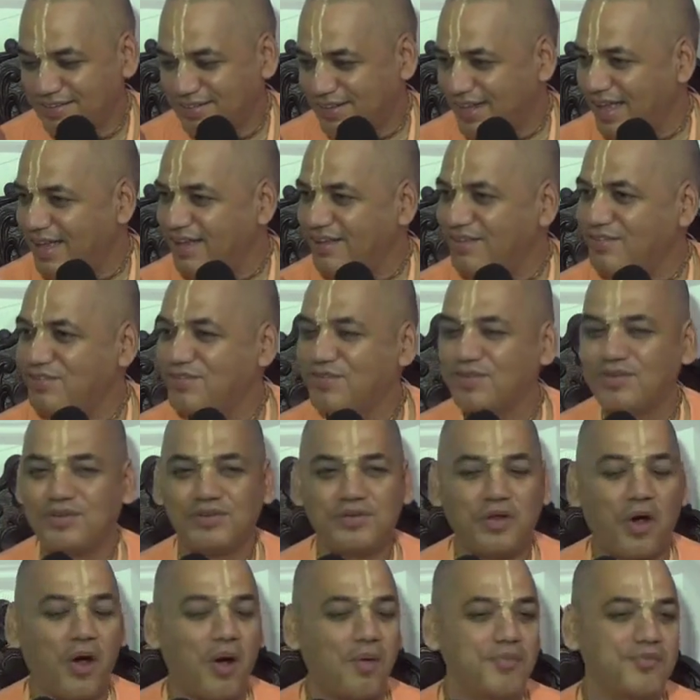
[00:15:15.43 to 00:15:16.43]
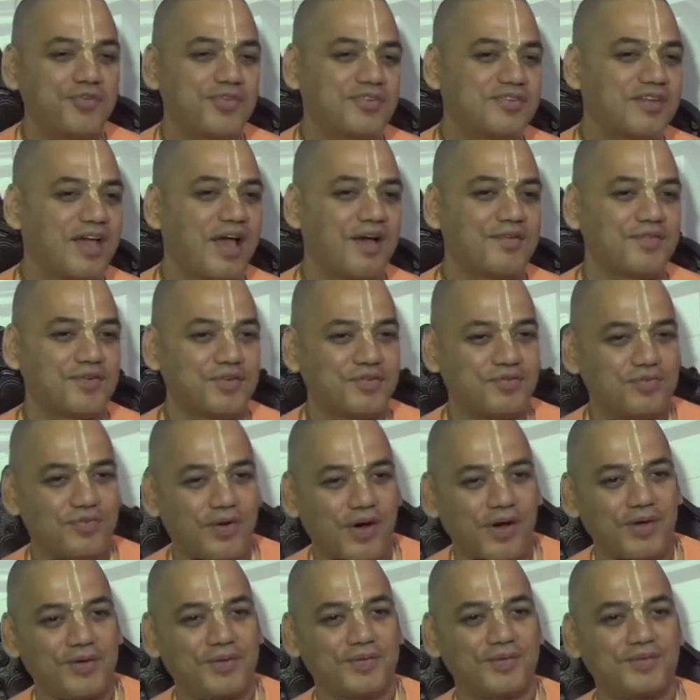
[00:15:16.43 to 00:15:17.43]
things, norms which I have to
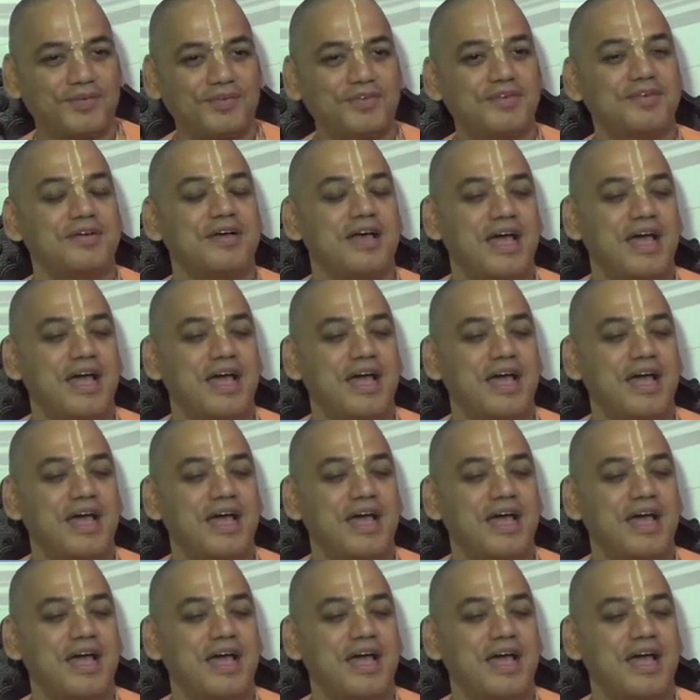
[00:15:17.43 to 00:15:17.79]
follow,